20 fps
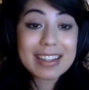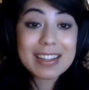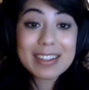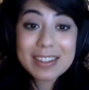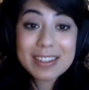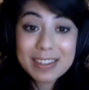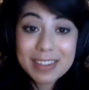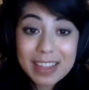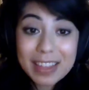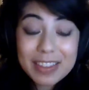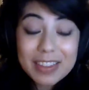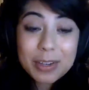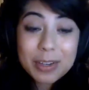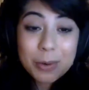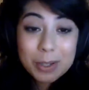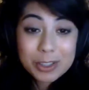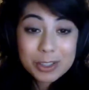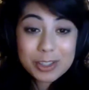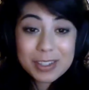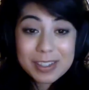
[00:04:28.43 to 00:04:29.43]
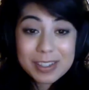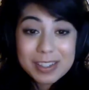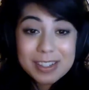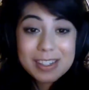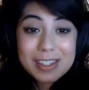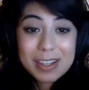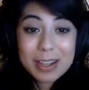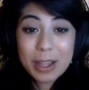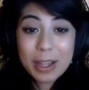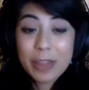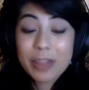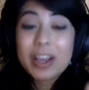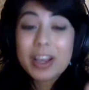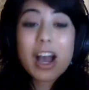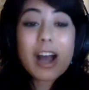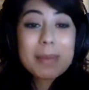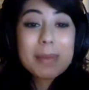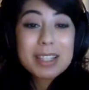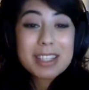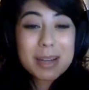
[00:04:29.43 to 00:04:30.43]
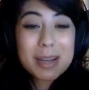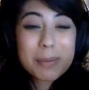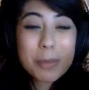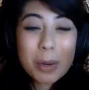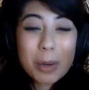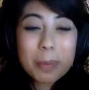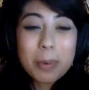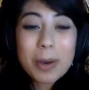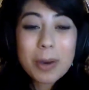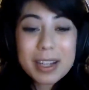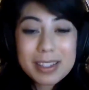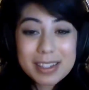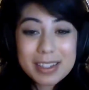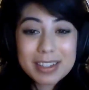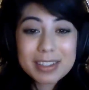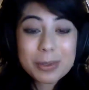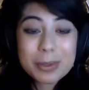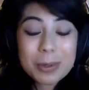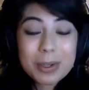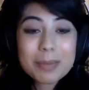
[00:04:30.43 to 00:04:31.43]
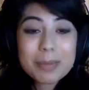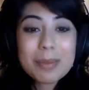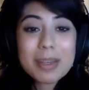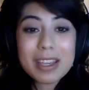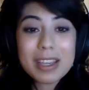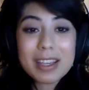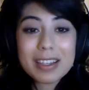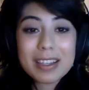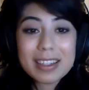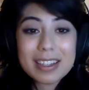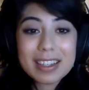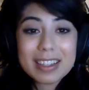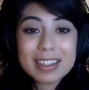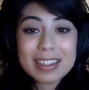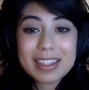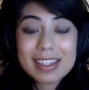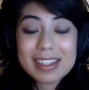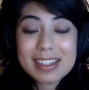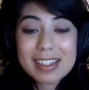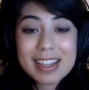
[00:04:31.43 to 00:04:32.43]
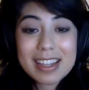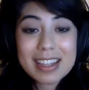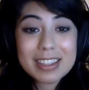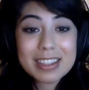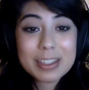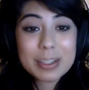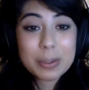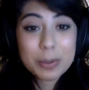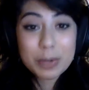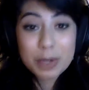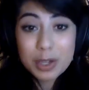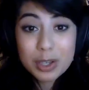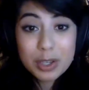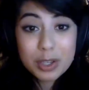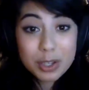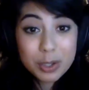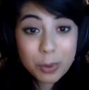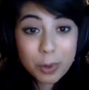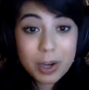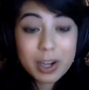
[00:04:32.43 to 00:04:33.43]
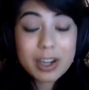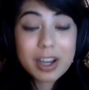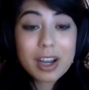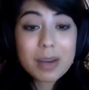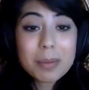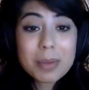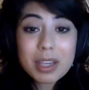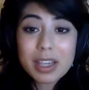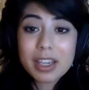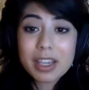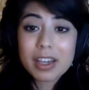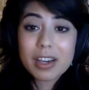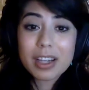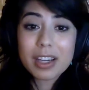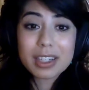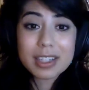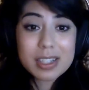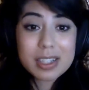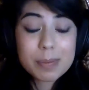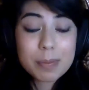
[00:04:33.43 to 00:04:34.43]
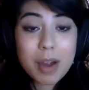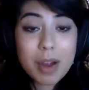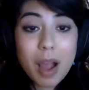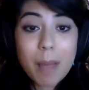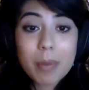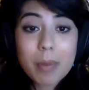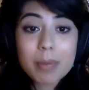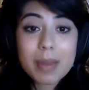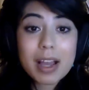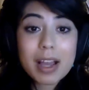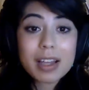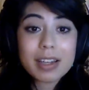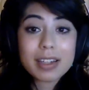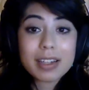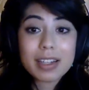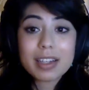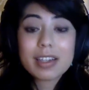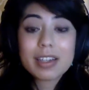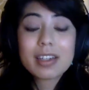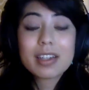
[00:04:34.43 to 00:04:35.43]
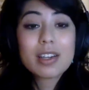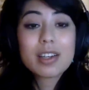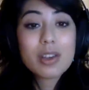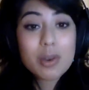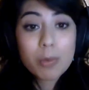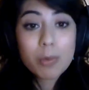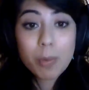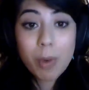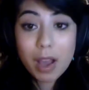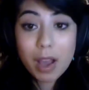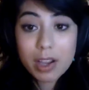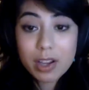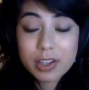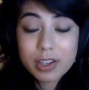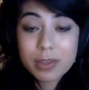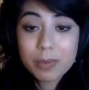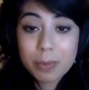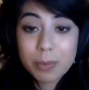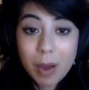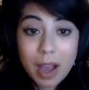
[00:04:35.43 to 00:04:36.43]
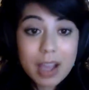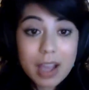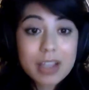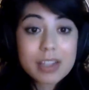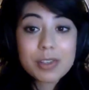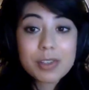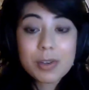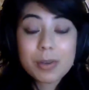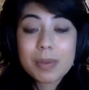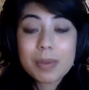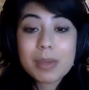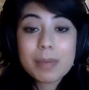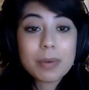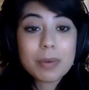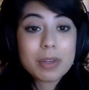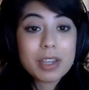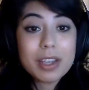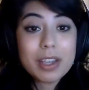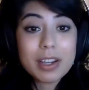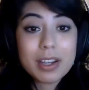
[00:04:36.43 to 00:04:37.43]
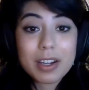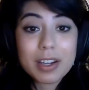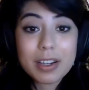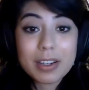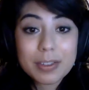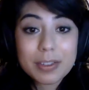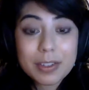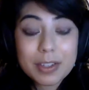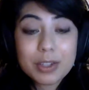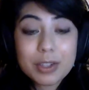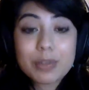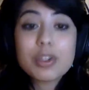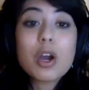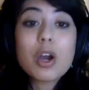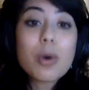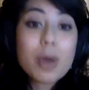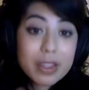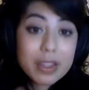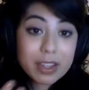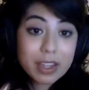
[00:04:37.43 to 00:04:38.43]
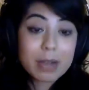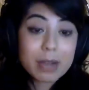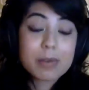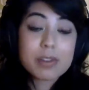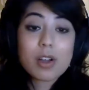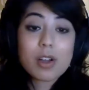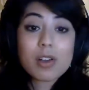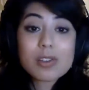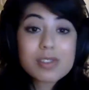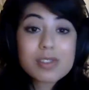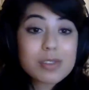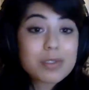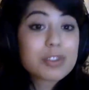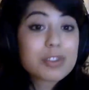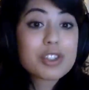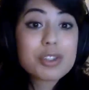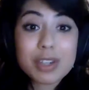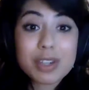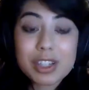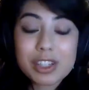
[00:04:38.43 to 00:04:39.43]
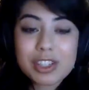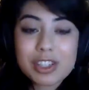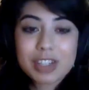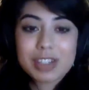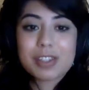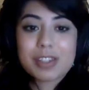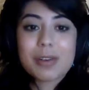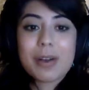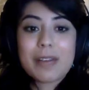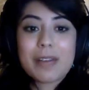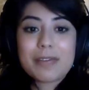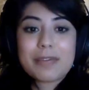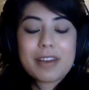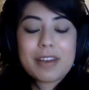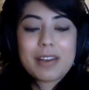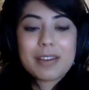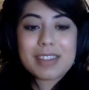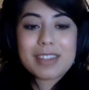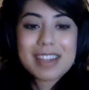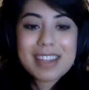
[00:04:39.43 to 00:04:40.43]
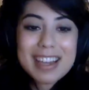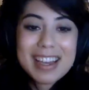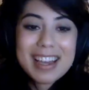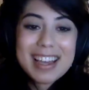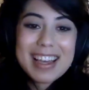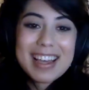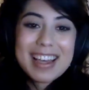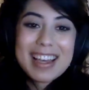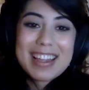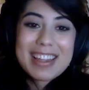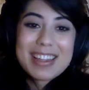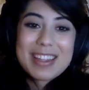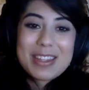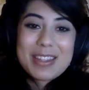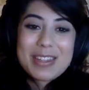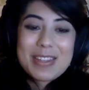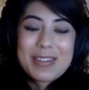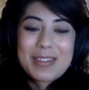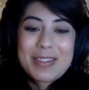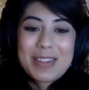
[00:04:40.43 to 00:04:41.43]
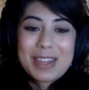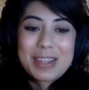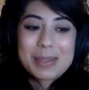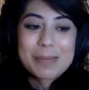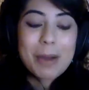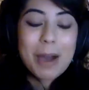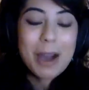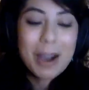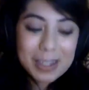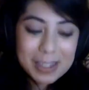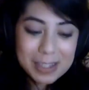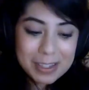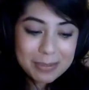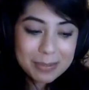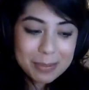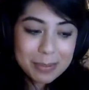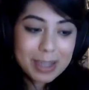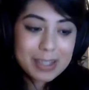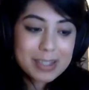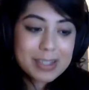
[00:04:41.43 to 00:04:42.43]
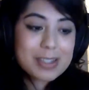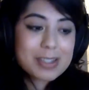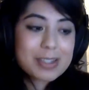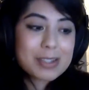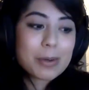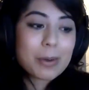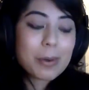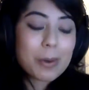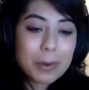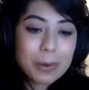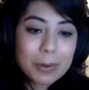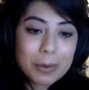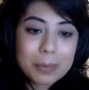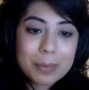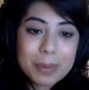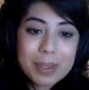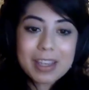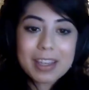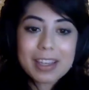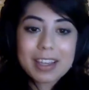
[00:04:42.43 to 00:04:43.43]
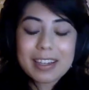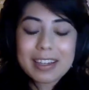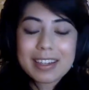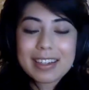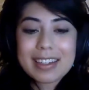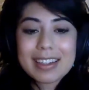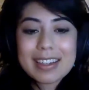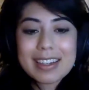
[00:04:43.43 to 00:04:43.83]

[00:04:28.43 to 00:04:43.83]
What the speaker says: then the questions and the comments got more pointed toward me, and they said, you're coming here and it's problematic. Why is your people here? Knowing that I was also Jewish. And so I felt these parts of my soul being